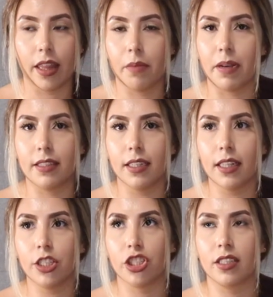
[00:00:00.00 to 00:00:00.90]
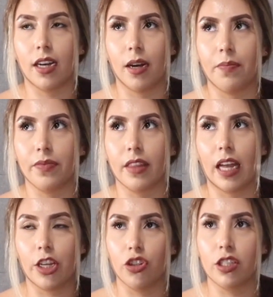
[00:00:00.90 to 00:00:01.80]
Yeah, they basically just
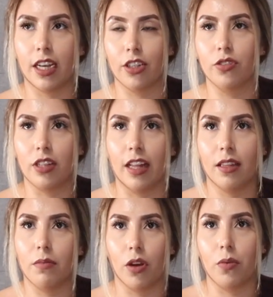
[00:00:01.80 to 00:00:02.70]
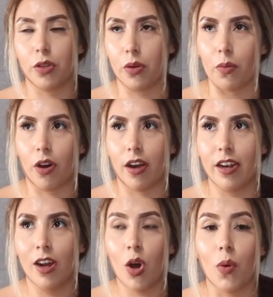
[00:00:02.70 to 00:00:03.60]
you let them know what you
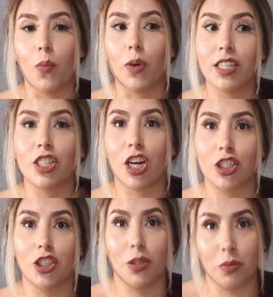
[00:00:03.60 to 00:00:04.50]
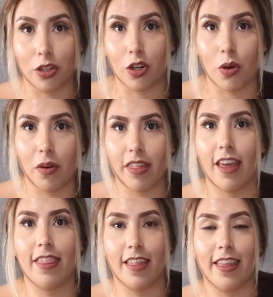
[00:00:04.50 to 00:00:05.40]
want, what doctor you want to go with,
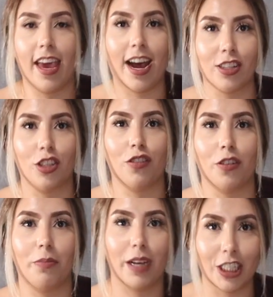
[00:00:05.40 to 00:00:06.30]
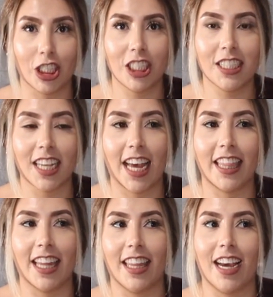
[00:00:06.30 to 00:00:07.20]
and then they ask you for pictures, and
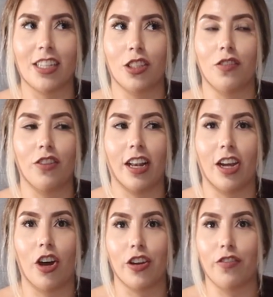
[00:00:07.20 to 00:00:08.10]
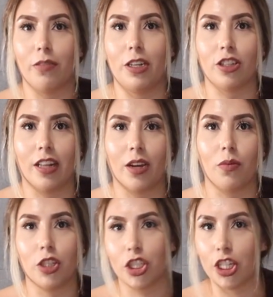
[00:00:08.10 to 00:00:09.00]
then they ask you for like all your information, like
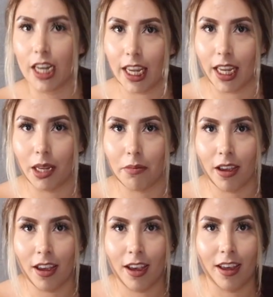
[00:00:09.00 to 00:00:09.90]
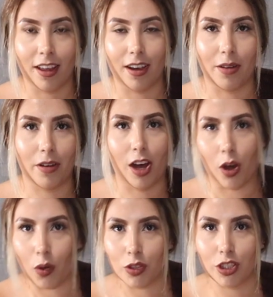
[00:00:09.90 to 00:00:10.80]
what's your name, how
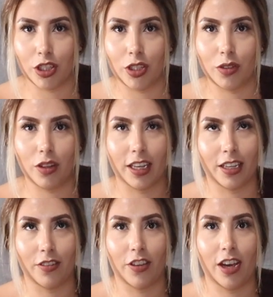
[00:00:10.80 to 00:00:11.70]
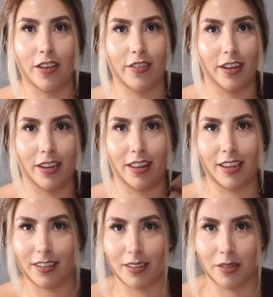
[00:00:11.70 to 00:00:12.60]
old are you, like do you have any
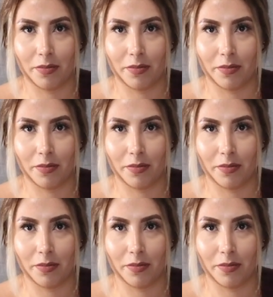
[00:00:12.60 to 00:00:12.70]
like